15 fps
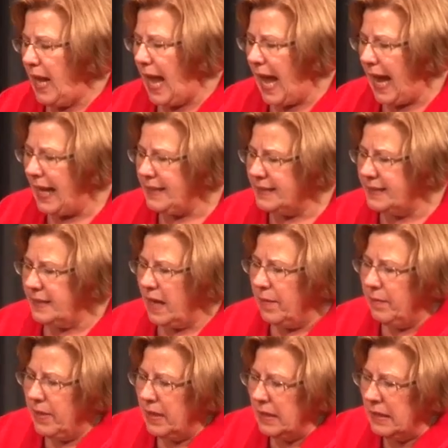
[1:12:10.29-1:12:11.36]
add
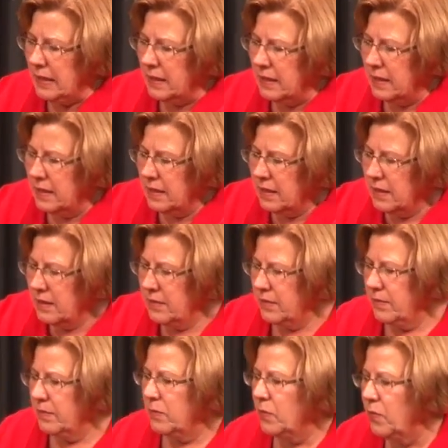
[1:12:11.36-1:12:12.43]
some
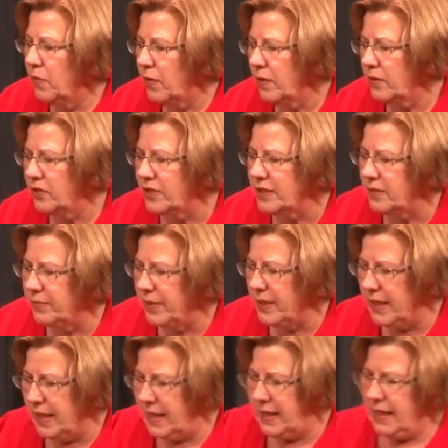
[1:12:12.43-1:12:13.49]
more, just a
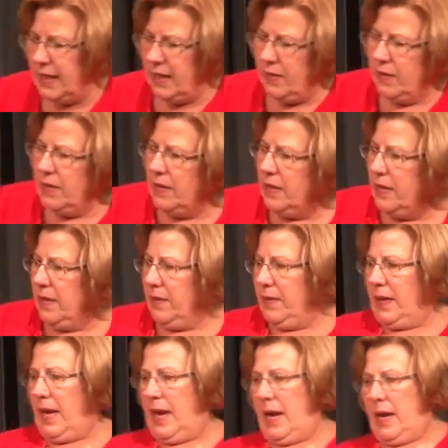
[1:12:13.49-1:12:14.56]
bit in here.
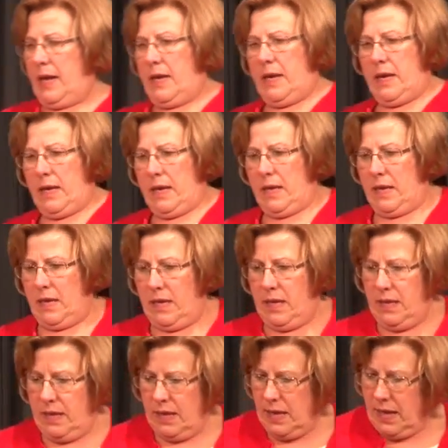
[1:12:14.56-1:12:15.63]
Okay,
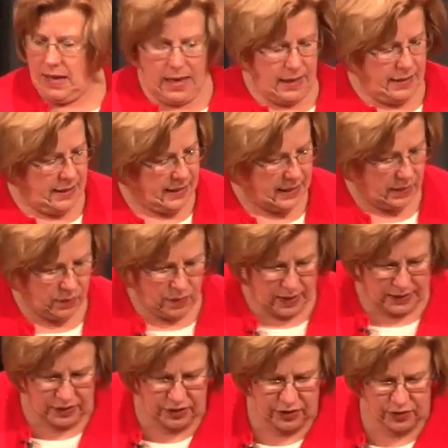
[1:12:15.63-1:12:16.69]
I think I
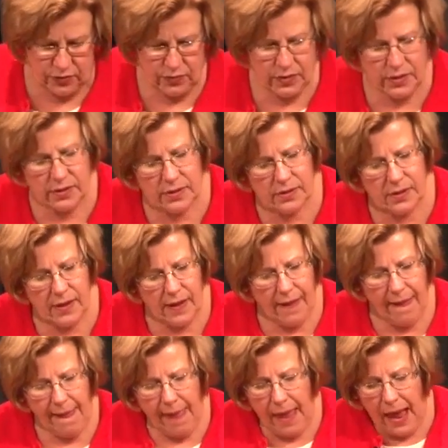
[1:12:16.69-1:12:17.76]
want to,
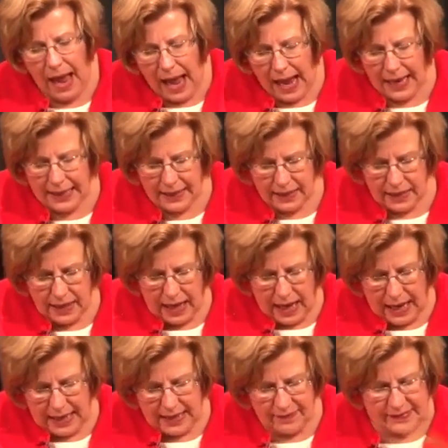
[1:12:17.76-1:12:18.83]
I
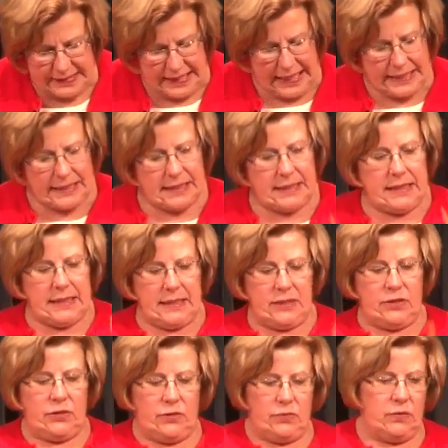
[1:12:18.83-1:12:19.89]
have a tendency
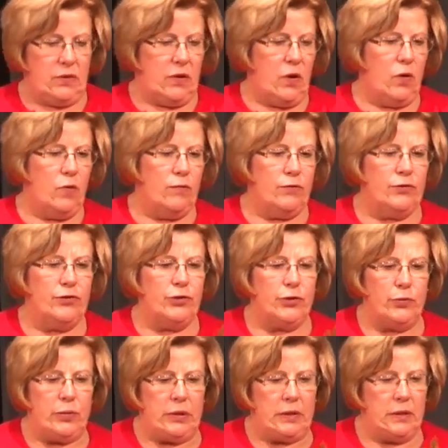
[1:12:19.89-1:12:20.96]
to
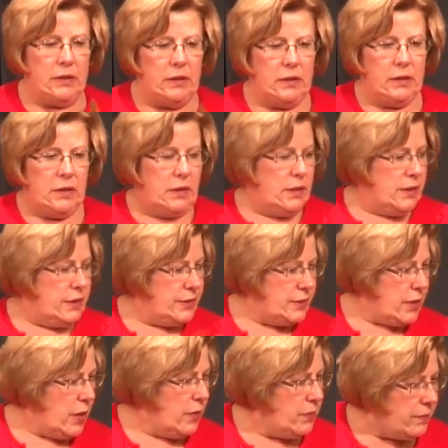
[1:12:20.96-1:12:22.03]
overdo,
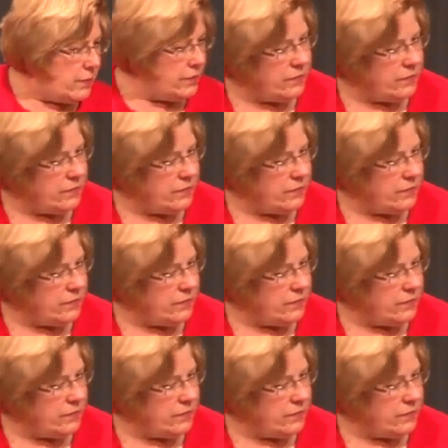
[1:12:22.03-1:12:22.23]
so